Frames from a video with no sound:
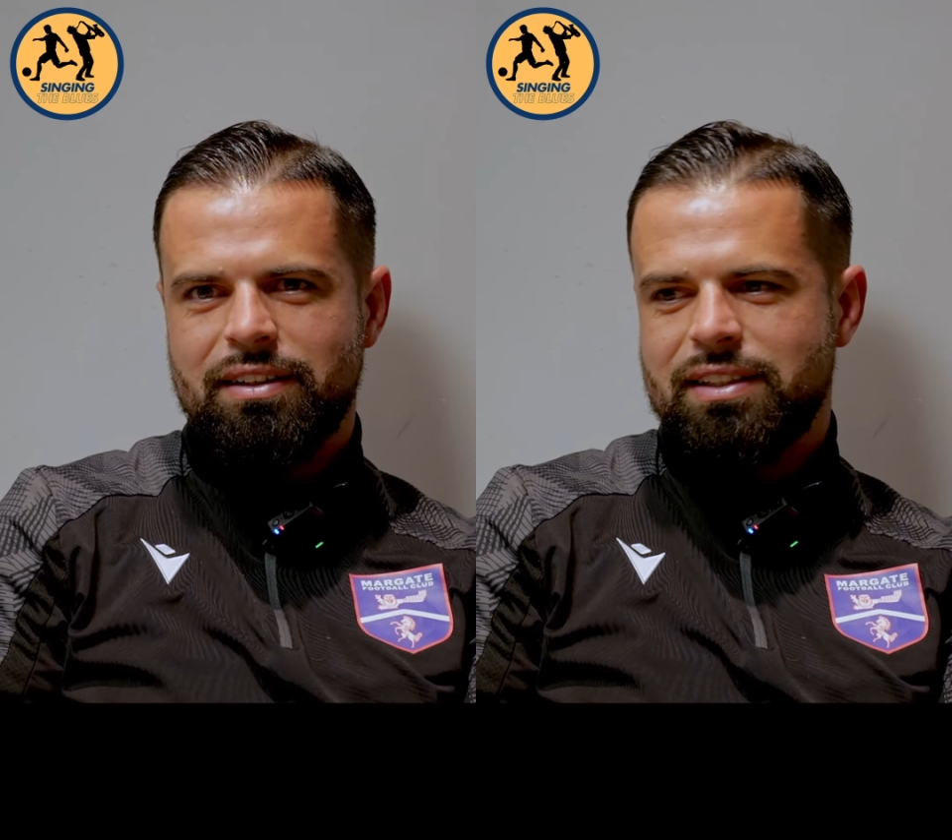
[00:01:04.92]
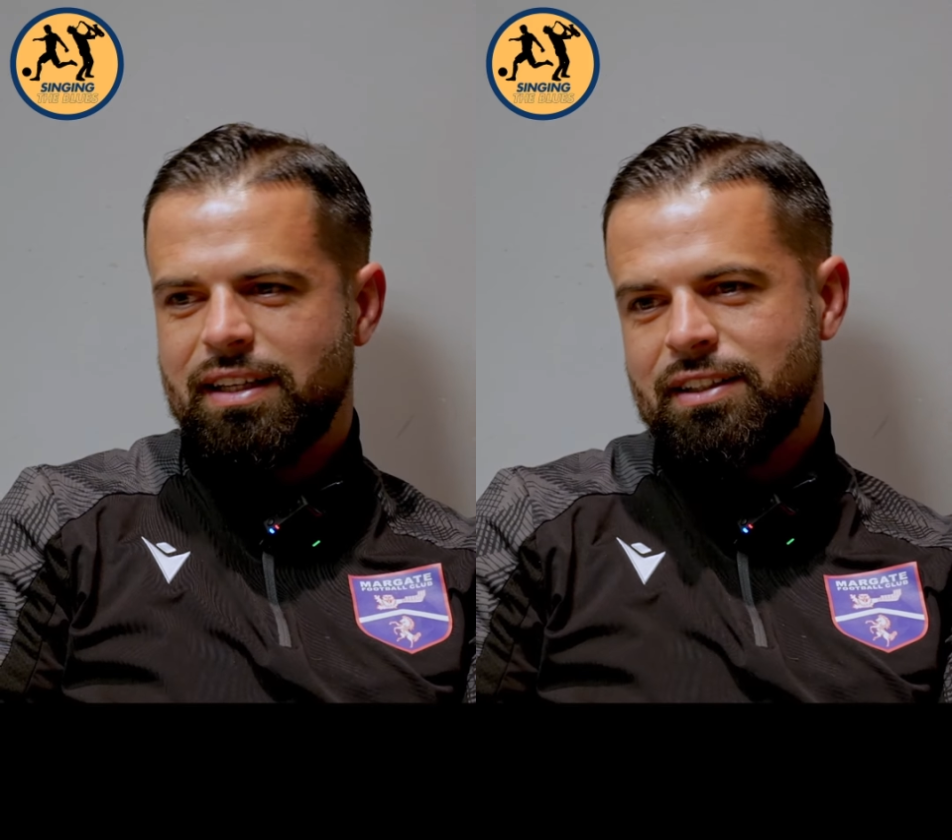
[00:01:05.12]

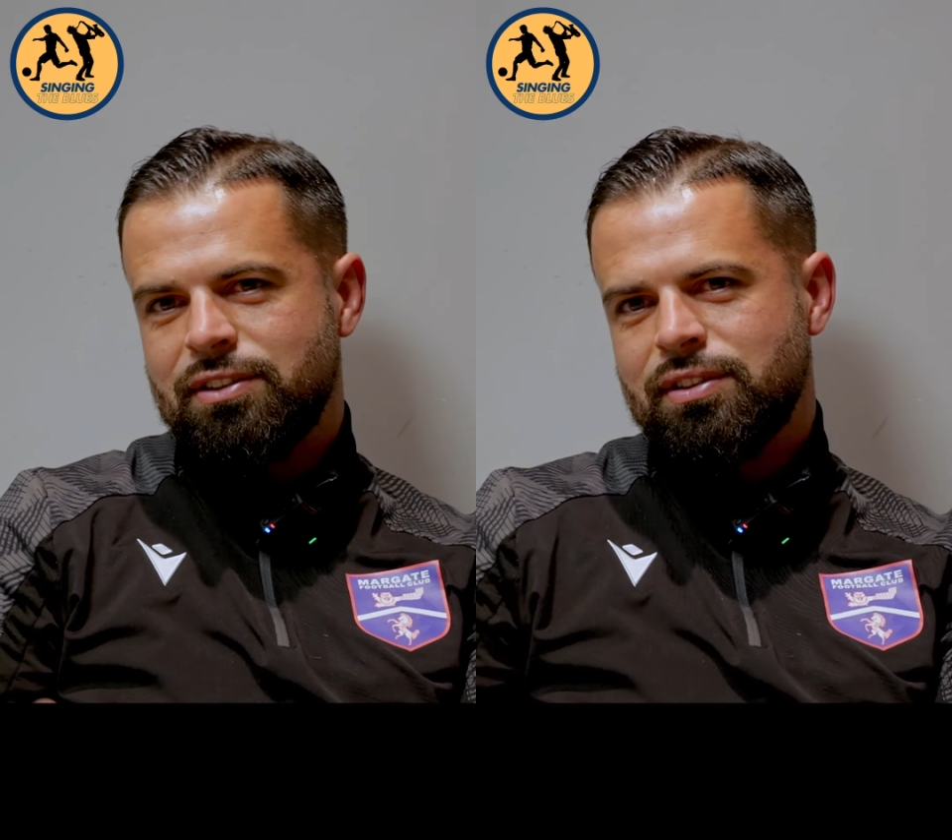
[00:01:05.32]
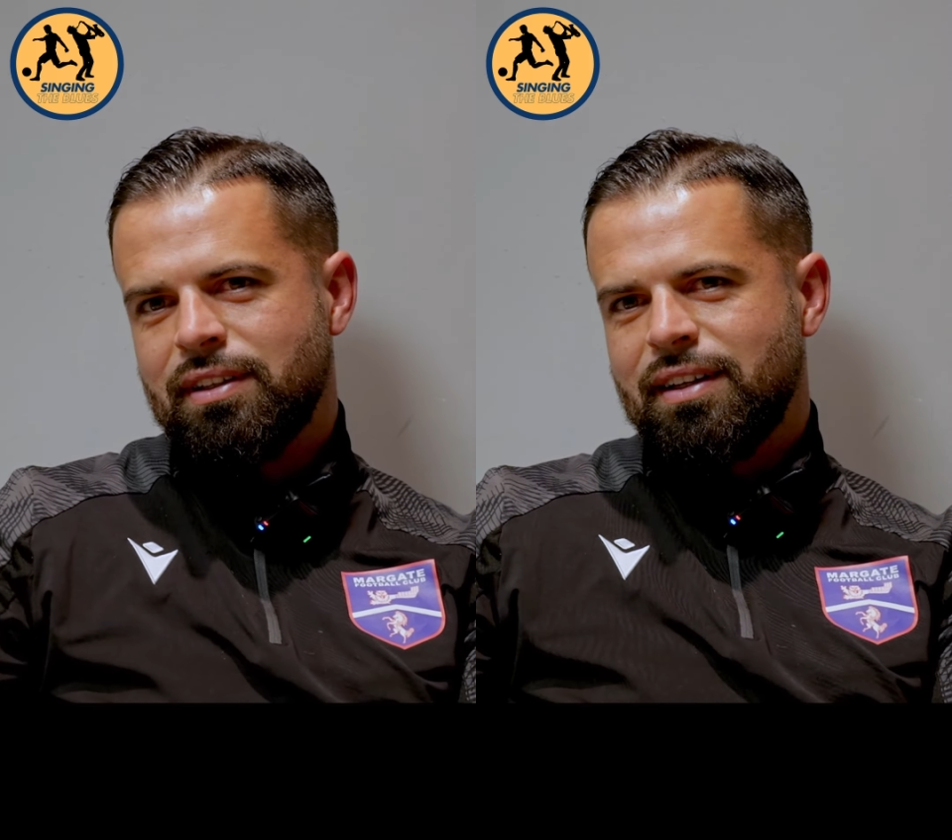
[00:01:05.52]
as it
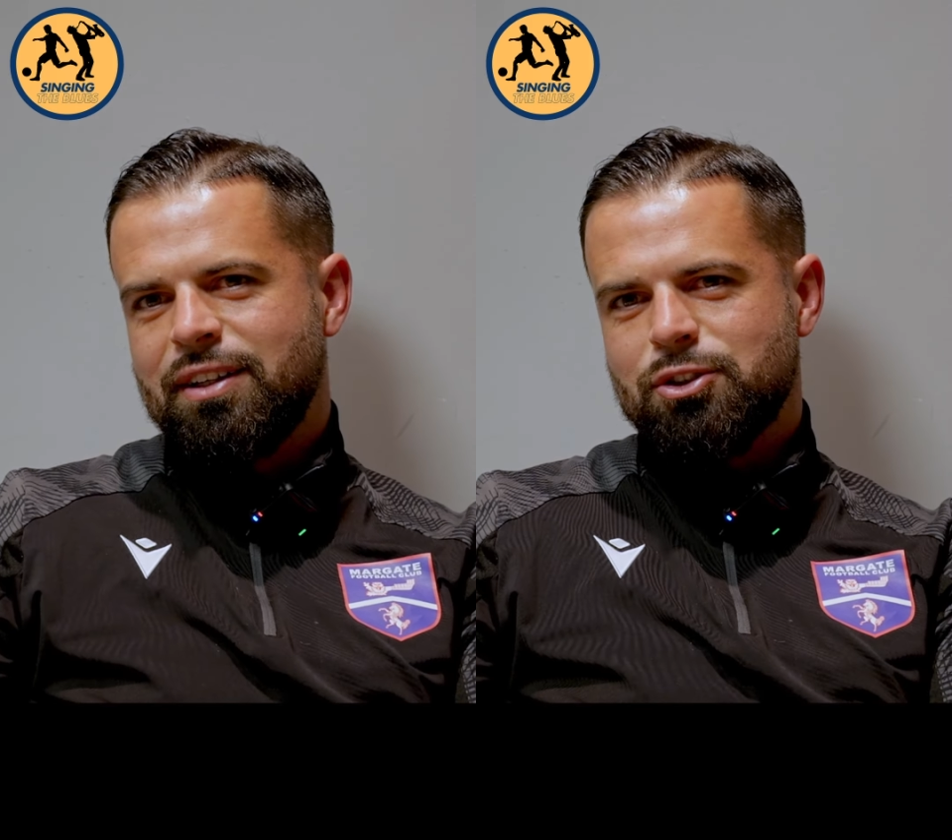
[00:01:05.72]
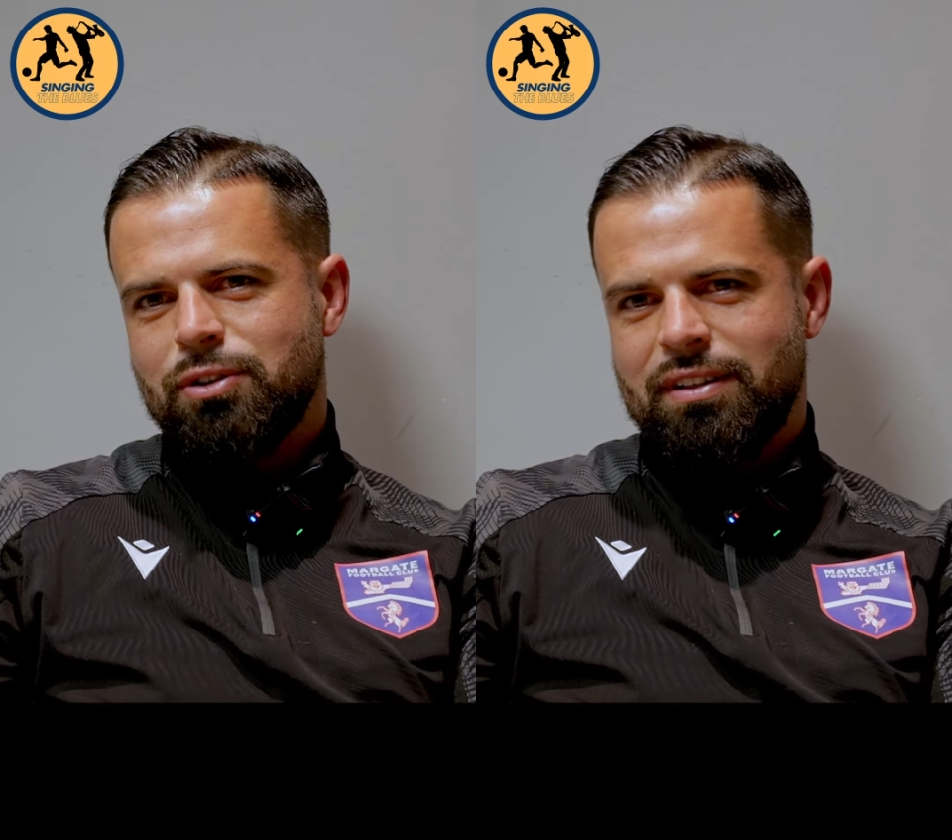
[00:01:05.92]
is
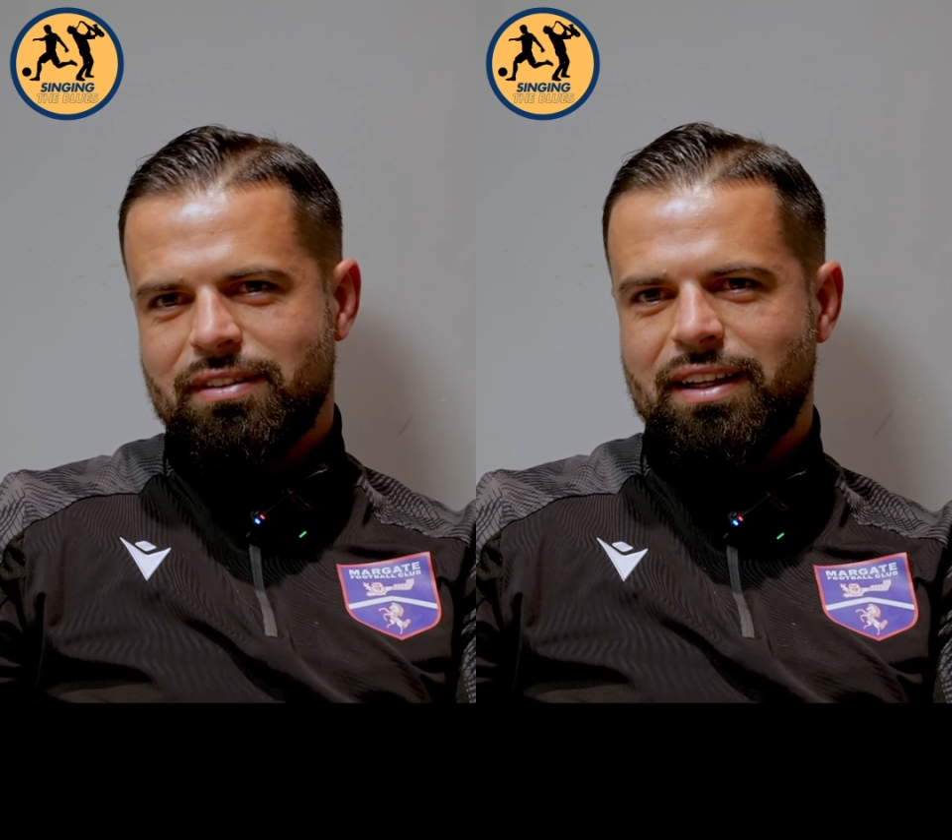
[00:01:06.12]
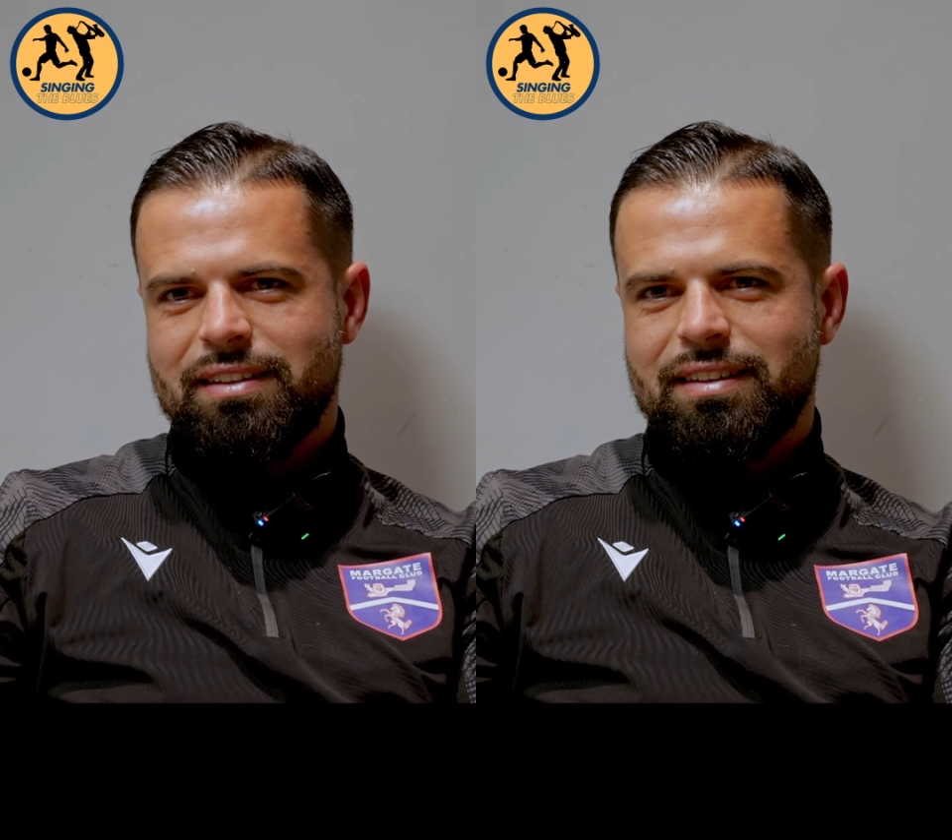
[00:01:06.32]

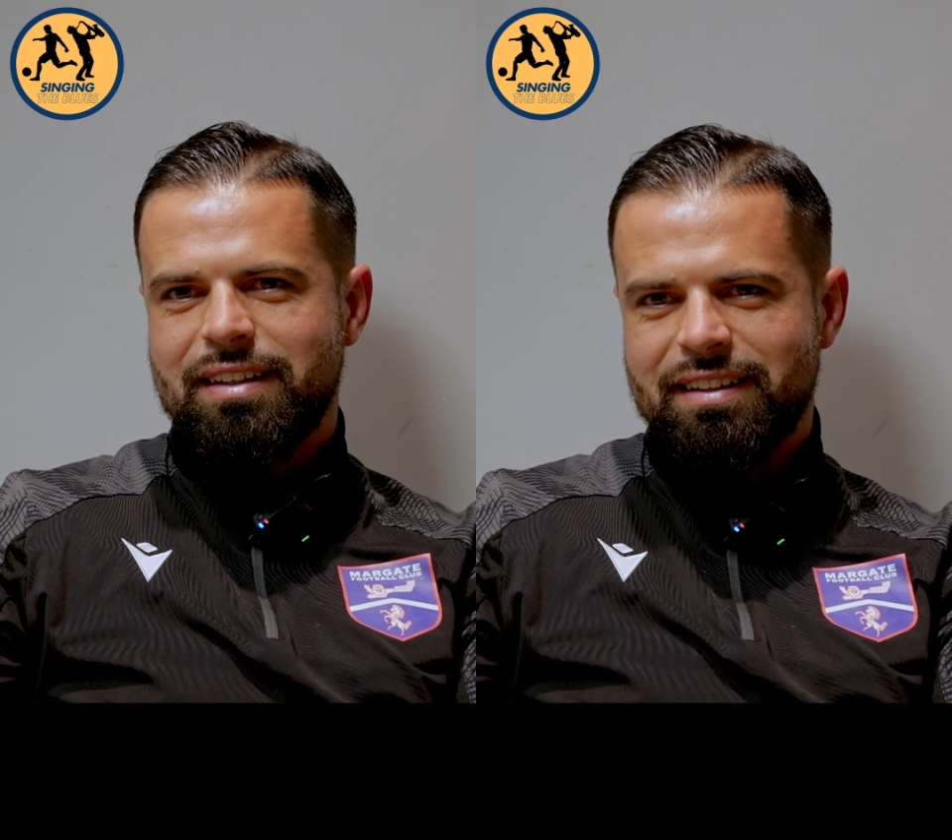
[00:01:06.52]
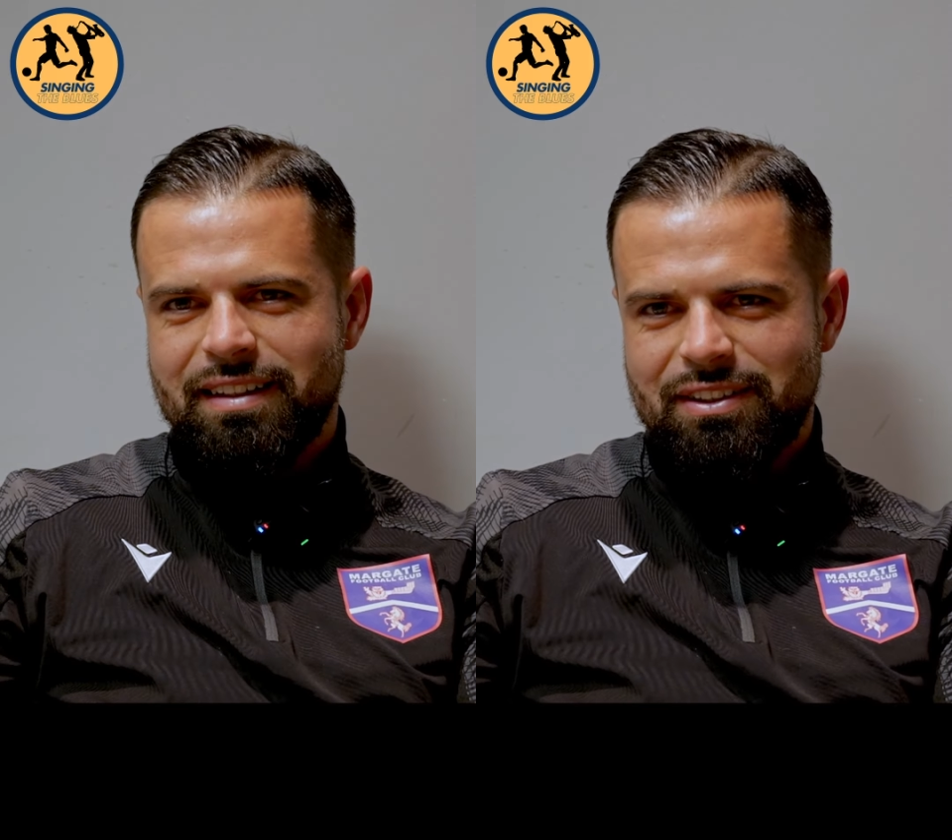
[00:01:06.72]
translates in
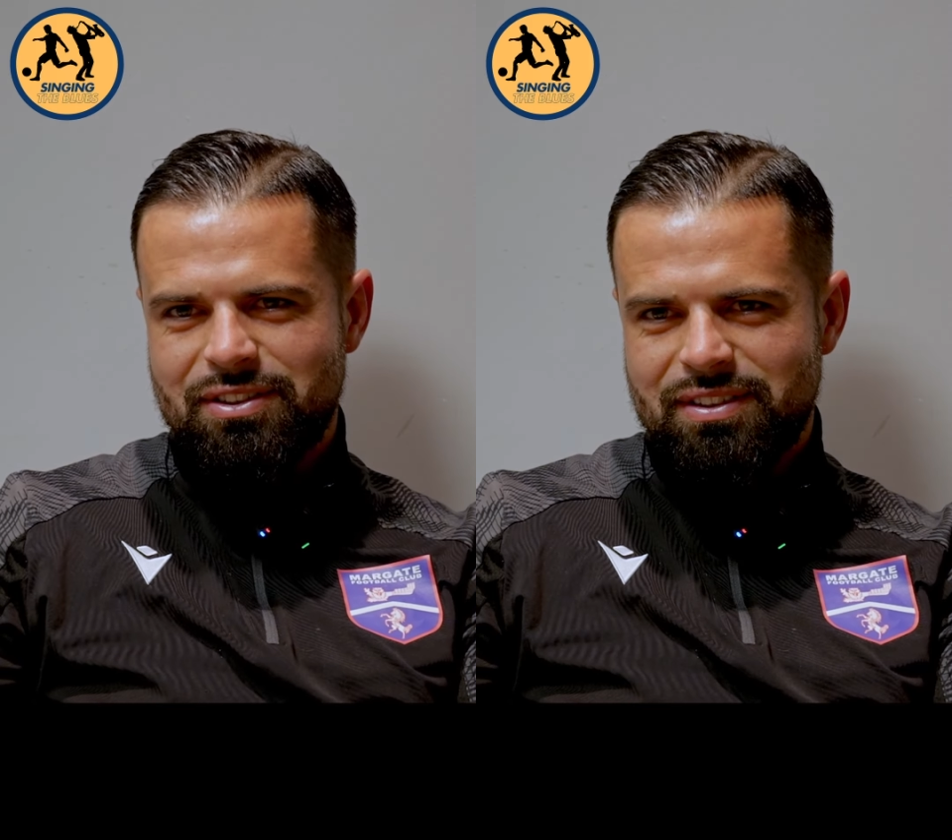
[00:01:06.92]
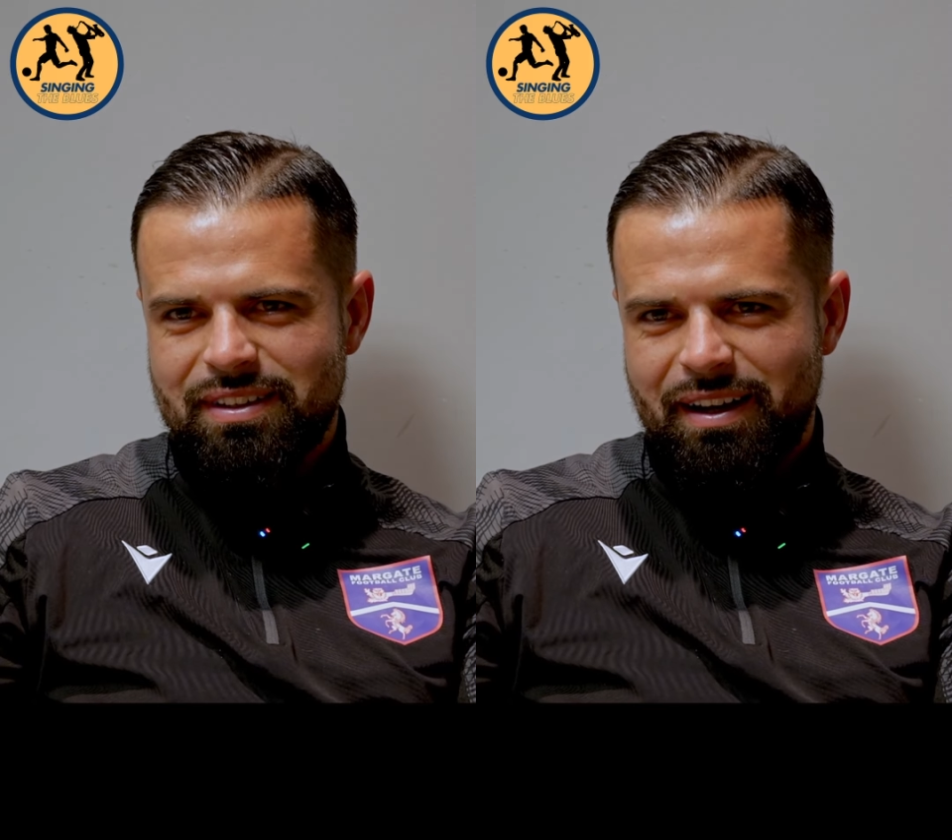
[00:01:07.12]

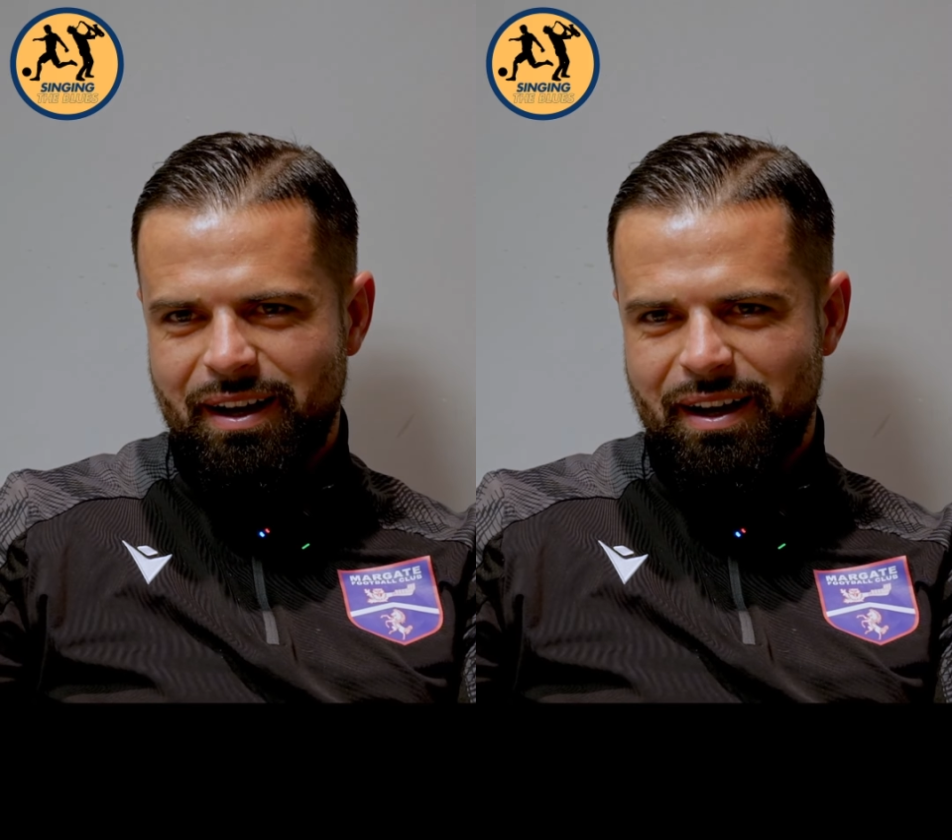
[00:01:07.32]
English.